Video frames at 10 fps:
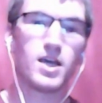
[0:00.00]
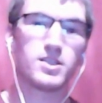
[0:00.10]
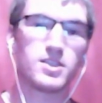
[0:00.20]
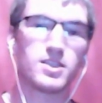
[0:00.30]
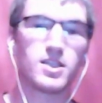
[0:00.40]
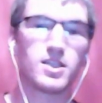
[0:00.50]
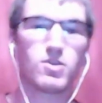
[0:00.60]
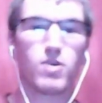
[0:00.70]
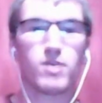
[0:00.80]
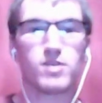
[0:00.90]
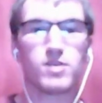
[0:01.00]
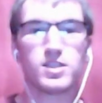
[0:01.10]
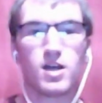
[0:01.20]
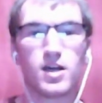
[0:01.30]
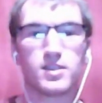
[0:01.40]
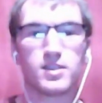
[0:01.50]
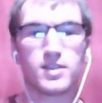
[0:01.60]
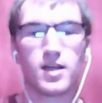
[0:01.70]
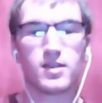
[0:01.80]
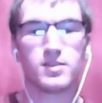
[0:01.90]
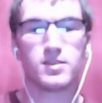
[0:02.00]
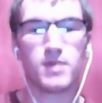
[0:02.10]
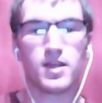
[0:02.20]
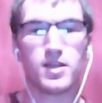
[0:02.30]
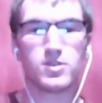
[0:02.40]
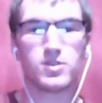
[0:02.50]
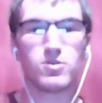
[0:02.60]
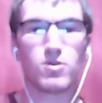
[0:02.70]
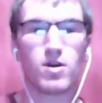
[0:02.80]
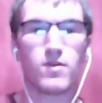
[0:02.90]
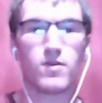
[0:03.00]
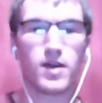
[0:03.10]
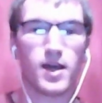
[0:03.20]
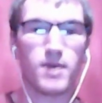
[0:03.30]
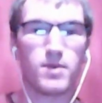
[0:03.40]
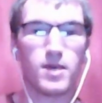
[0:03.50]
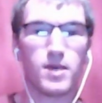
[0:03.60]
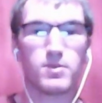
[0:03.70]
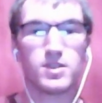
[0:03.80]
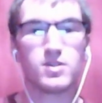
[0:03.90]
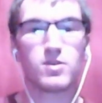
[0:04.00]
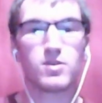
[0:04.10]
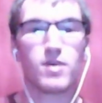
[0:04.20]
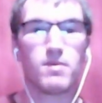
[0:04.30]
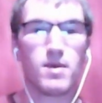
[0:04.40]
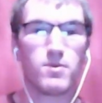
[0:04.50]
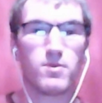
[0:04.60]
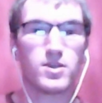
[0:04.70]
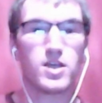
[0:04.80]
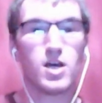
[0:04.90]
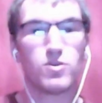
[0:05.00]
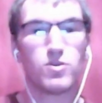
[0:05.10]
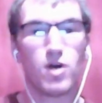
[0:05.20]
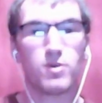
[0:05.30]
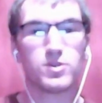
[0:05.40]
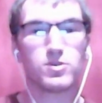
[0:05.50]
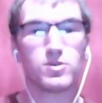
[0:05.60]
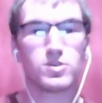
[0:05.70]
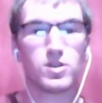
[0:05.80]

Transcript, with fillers: 86, didn't quite reach the heights of that Spain 82 qualifying campaign, but still some great memories. Drawn with the